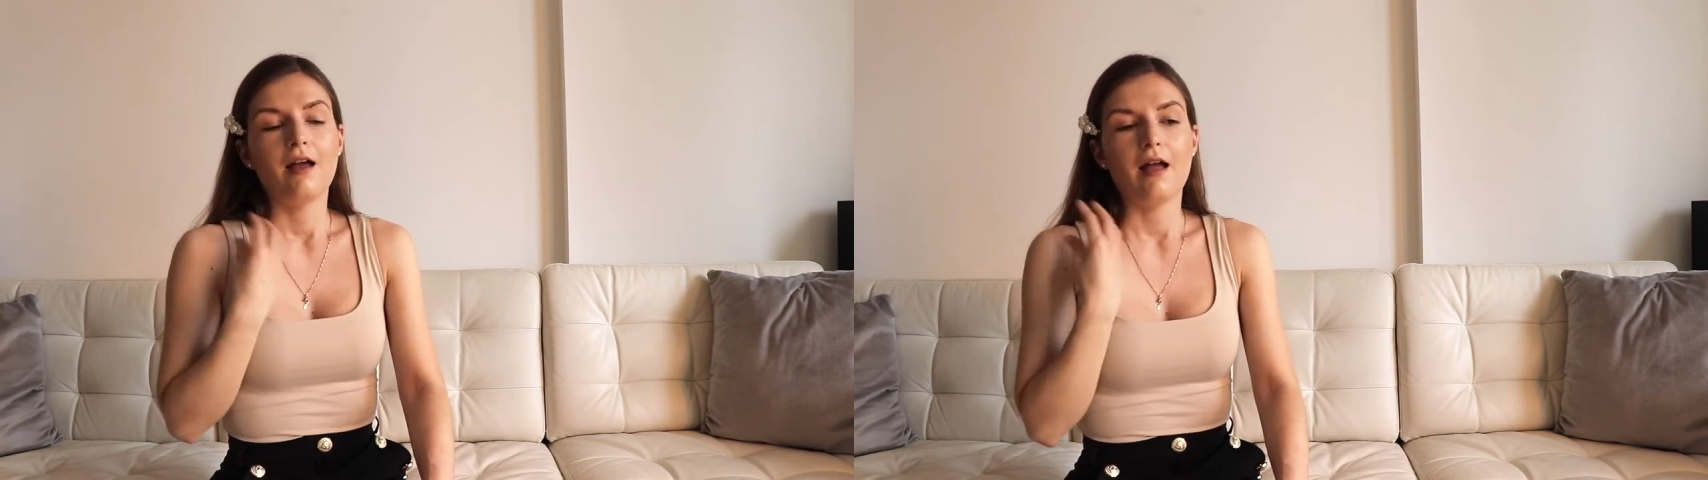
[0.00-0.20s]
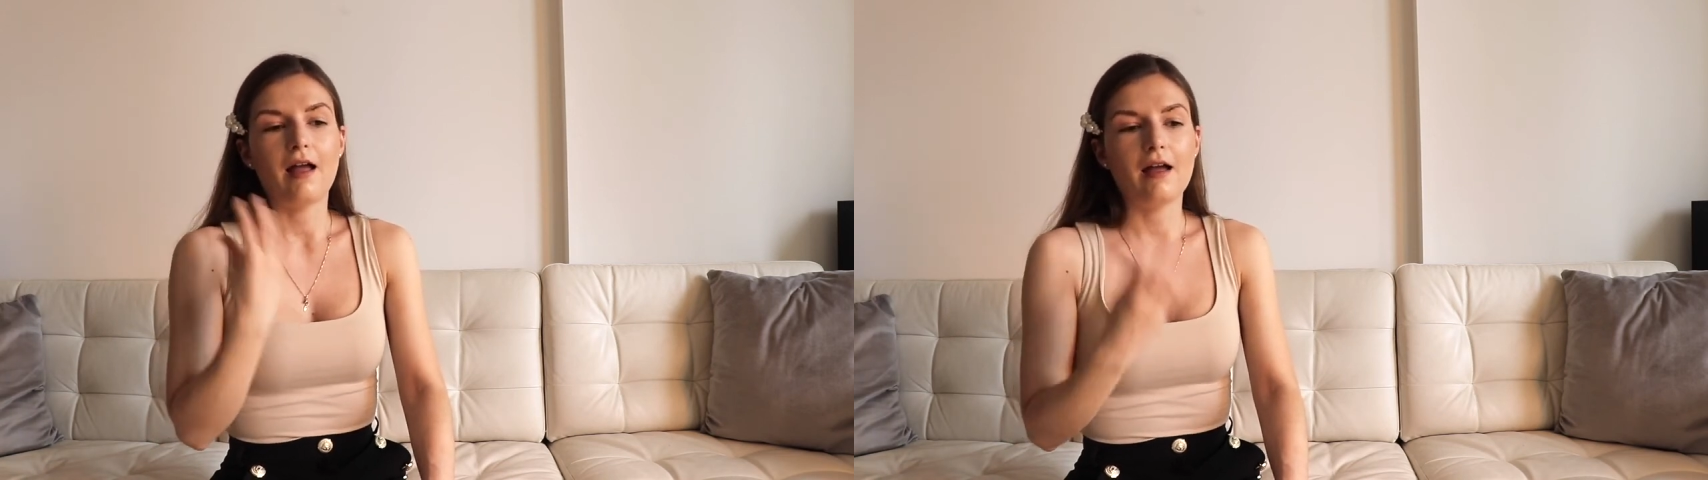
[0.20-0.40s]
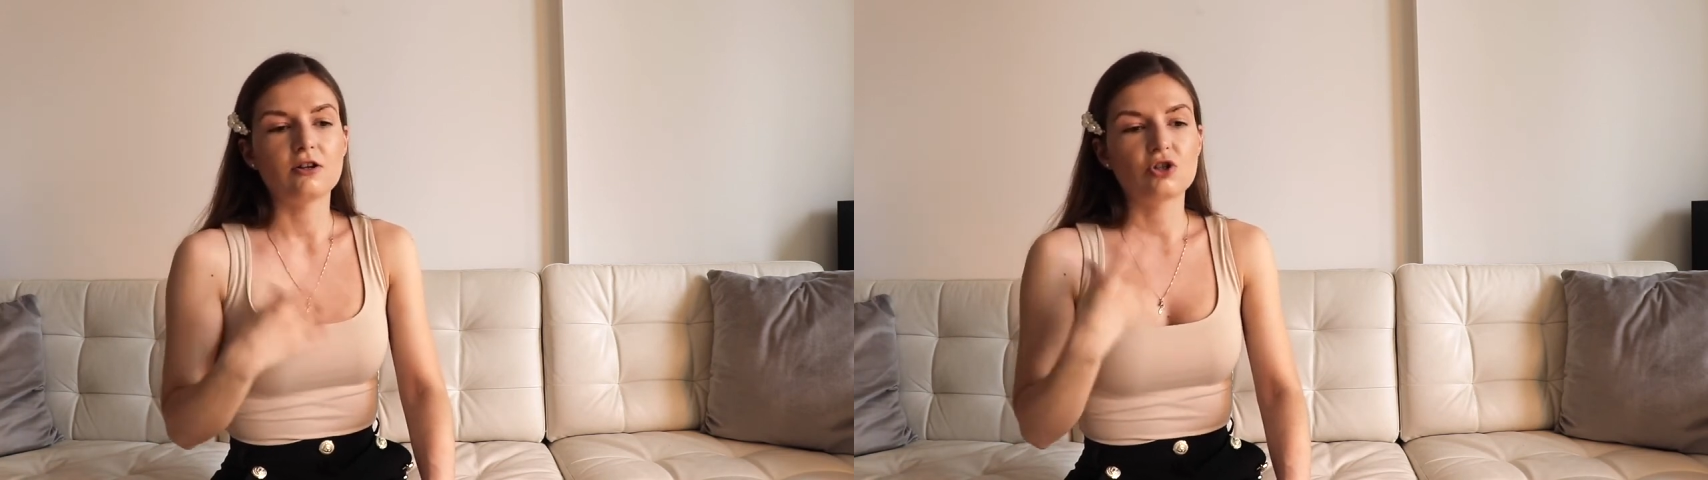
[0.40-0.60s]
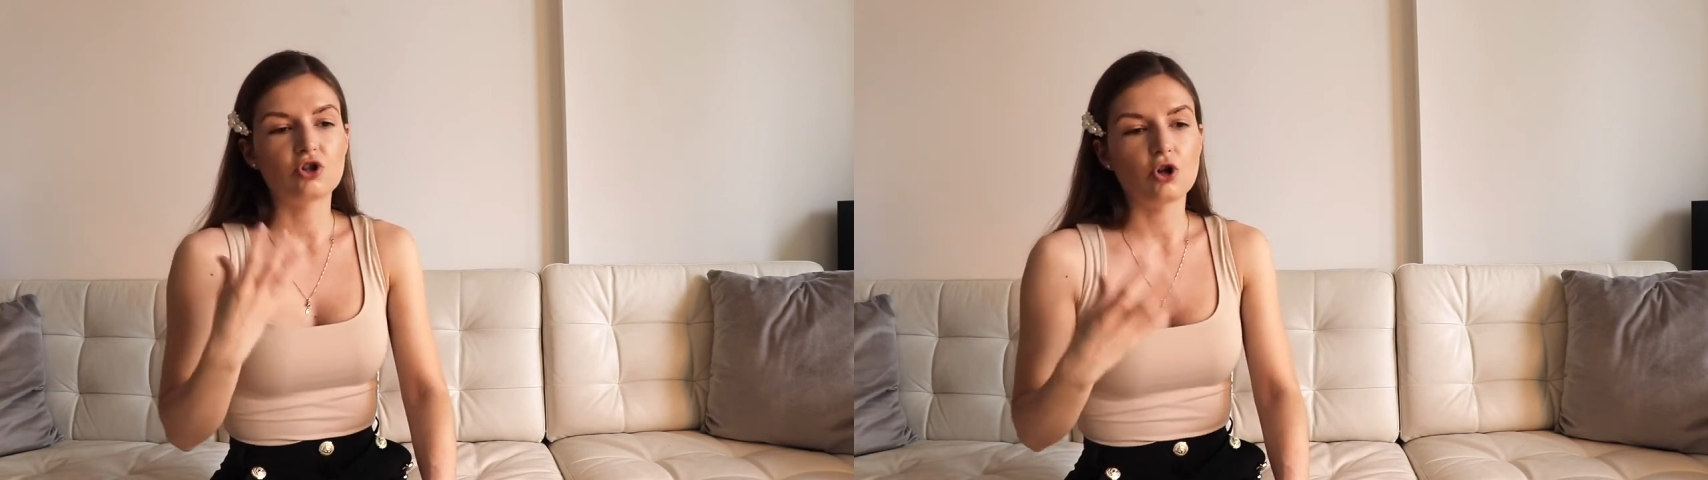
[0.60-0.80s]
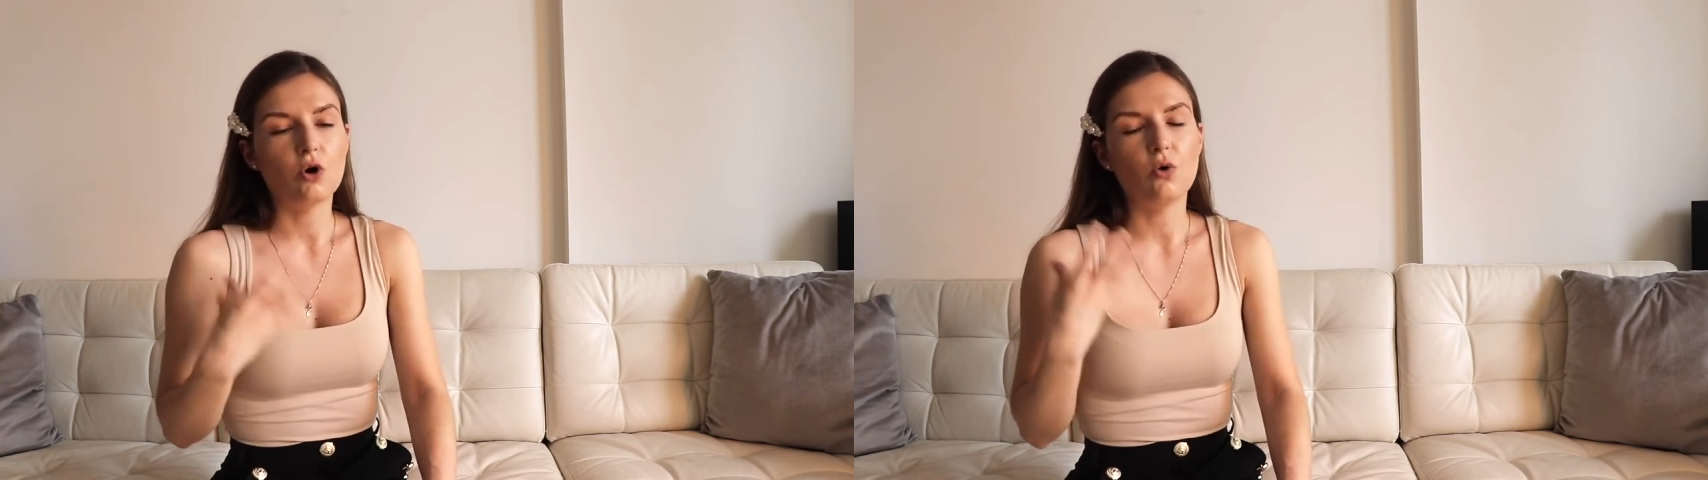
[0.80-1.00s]
and
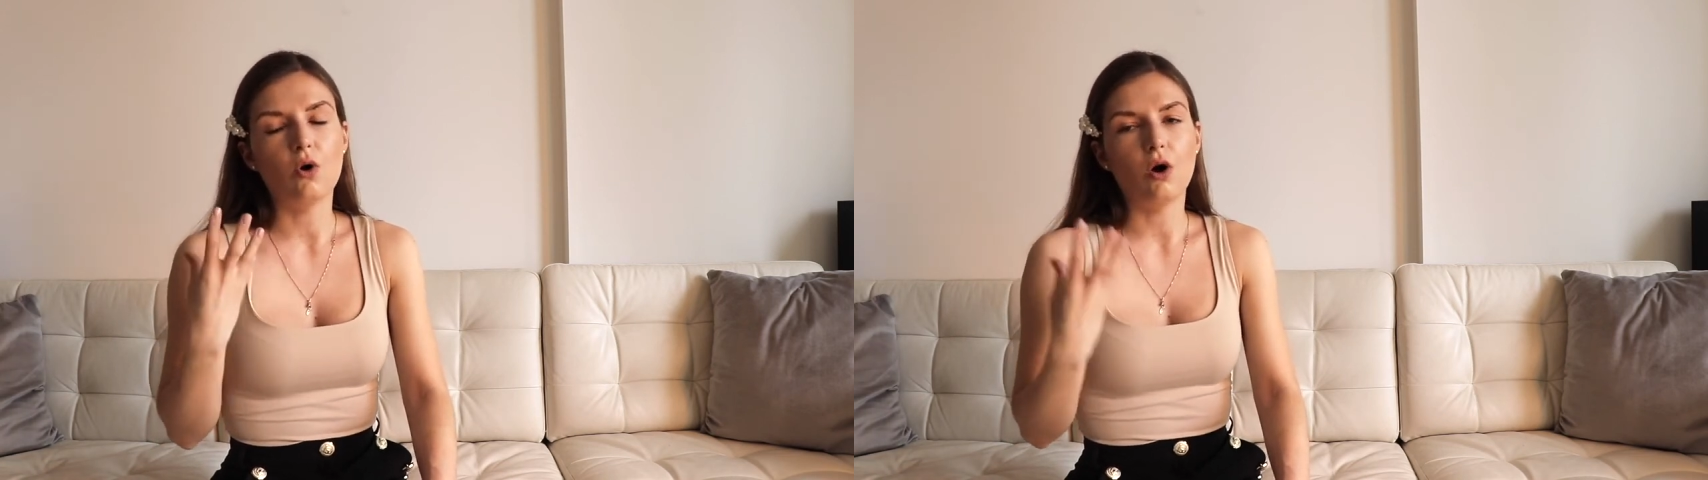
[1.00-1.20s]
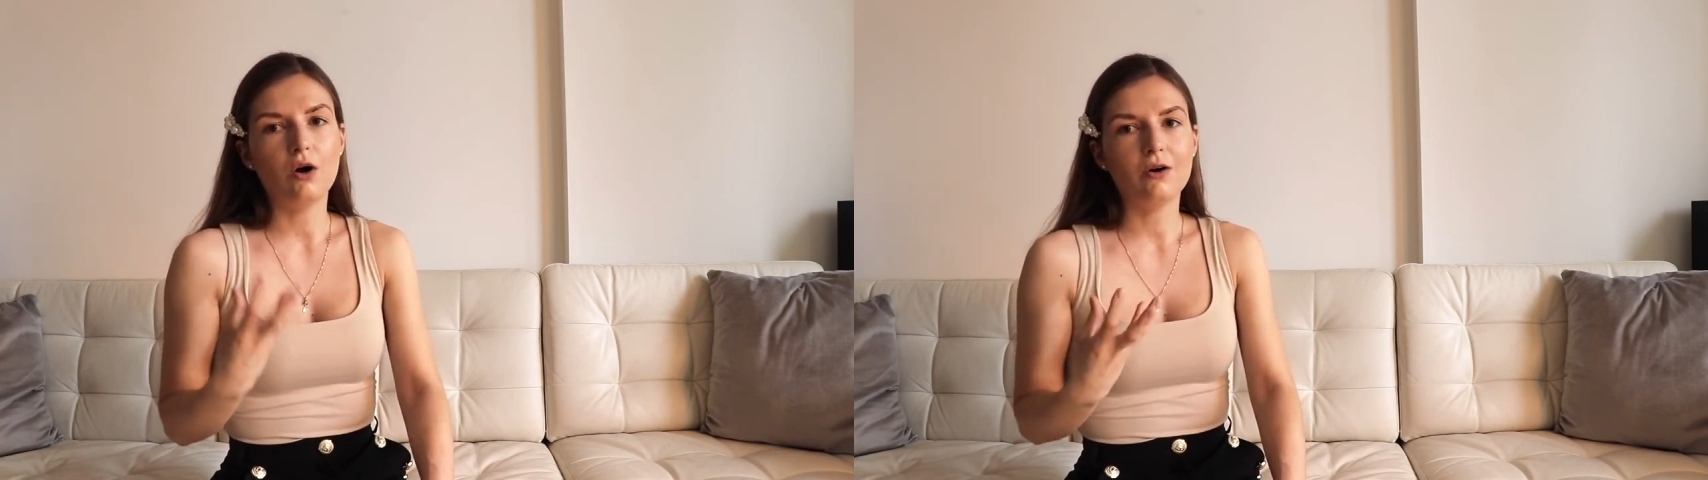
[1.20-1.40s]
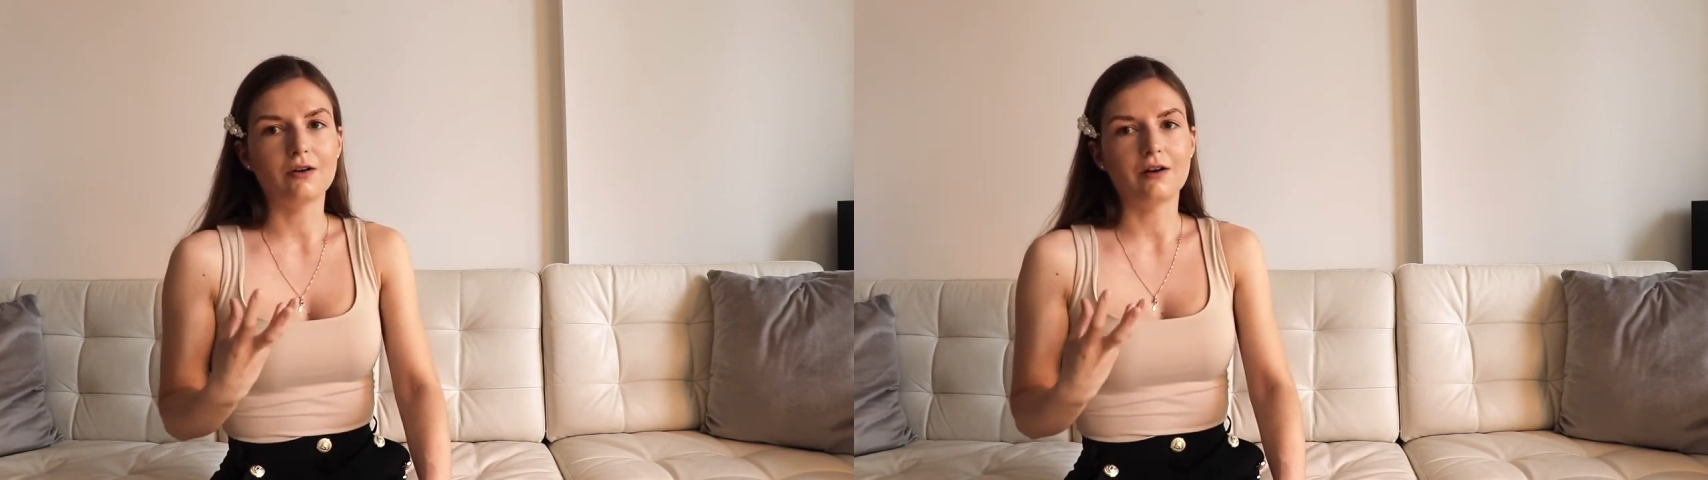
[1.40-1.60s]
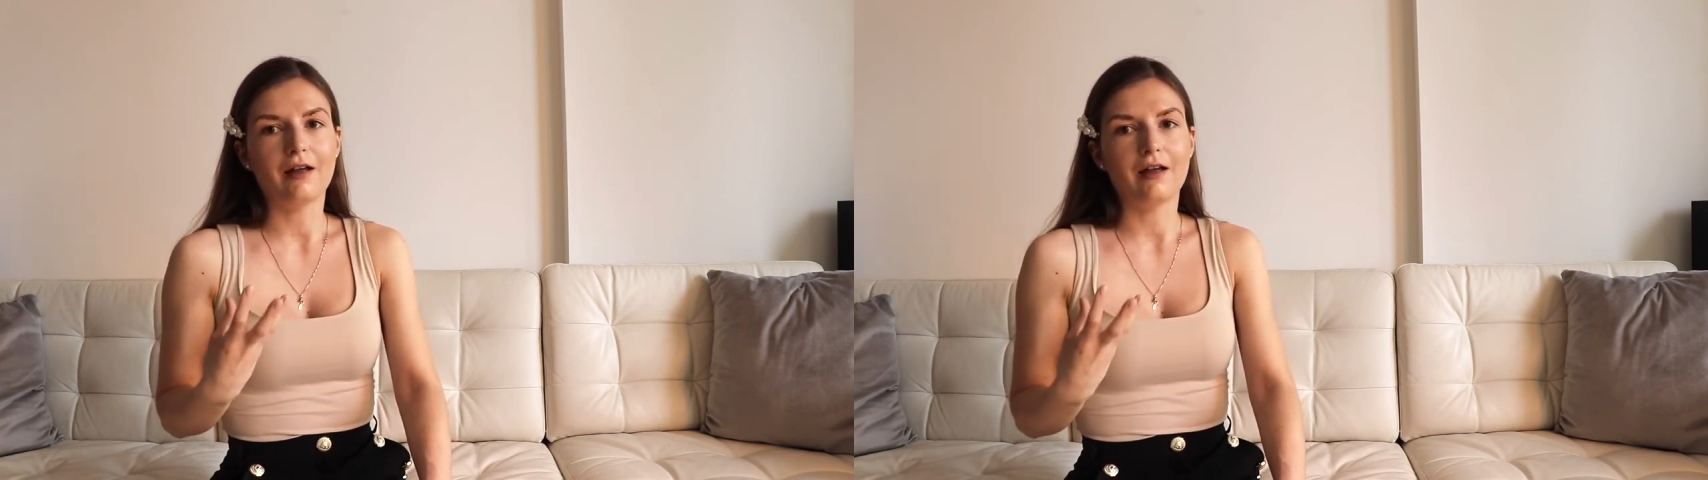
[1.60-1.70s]
so on.